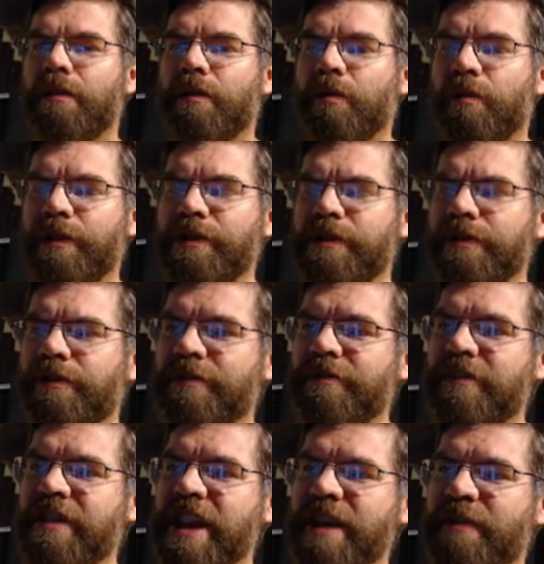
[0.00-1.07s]
Well, you
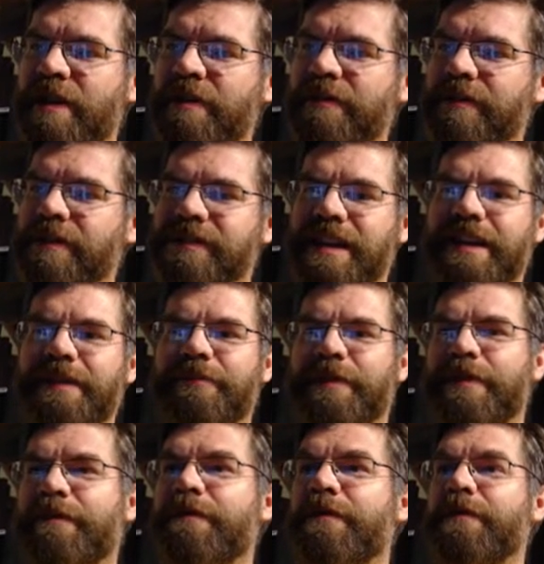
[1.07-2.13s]
came on the scene
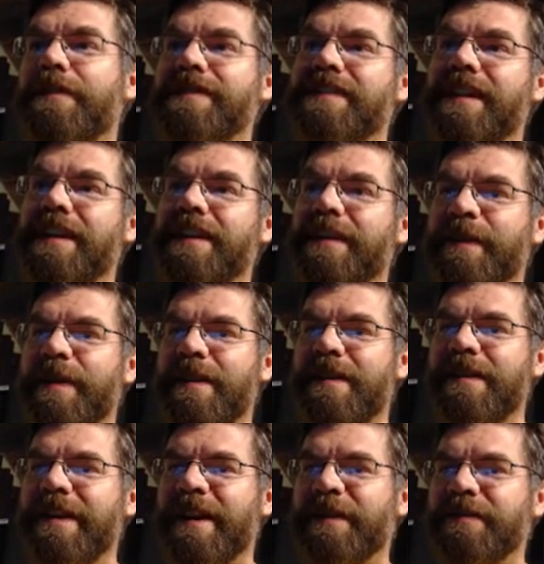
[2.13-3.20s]
with a 40-second
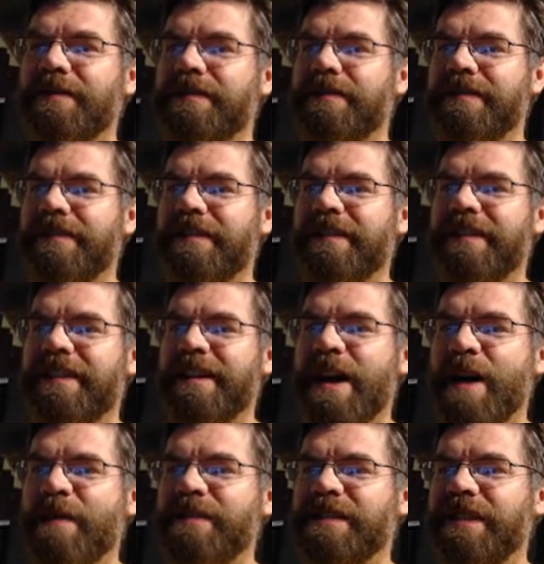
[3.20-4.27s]
knockout.
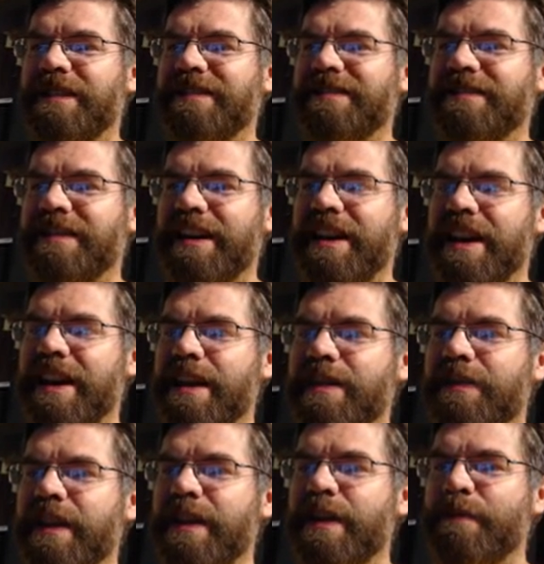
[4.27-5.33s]
I mean, did
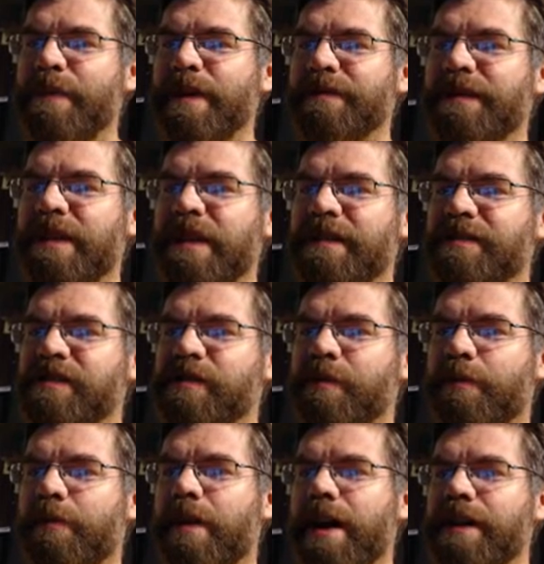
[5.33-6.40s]
anything about that
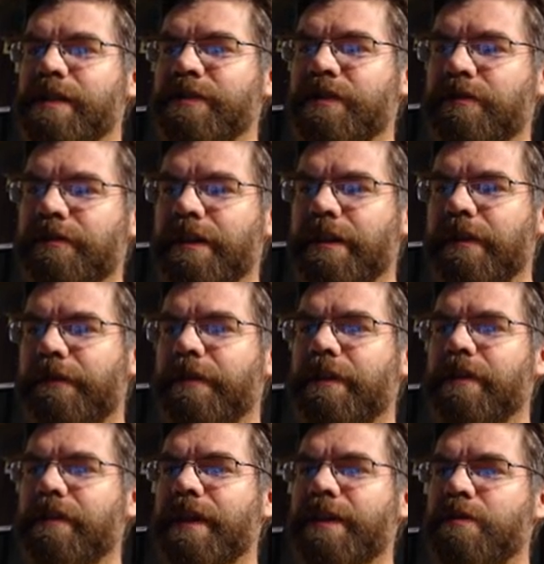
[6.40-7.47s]
surprise you? Did it
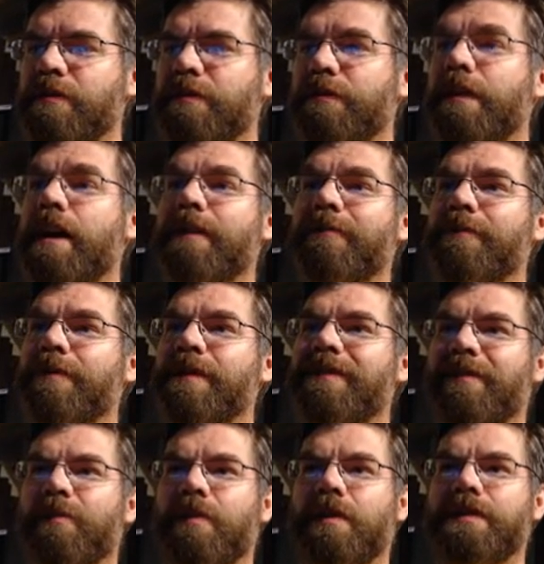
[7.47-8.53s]
feel like you thought it would,
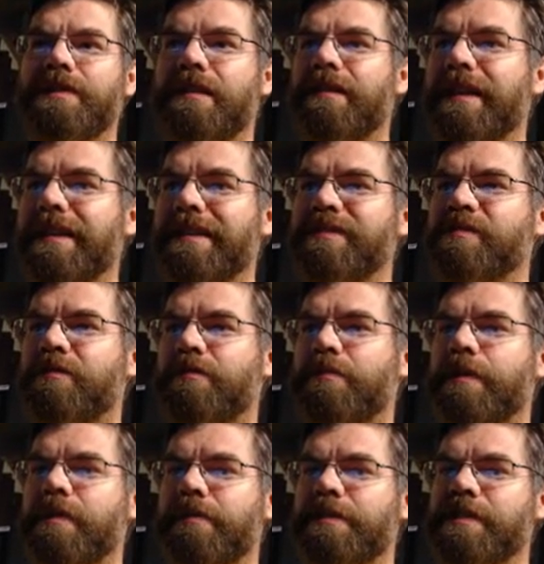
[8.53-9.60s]
or was it like a
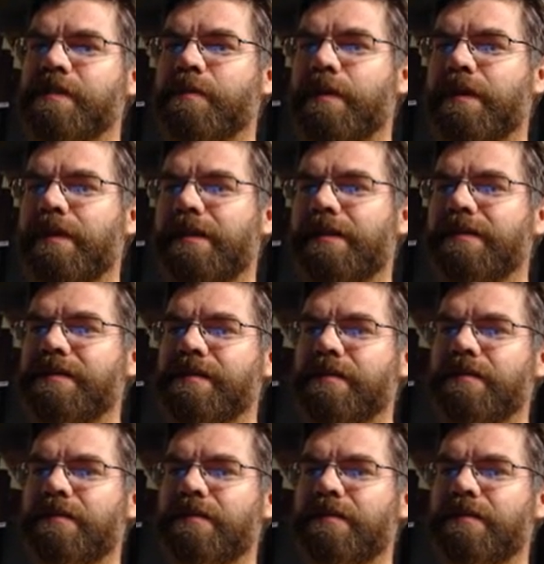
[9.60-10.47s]
surreal experience?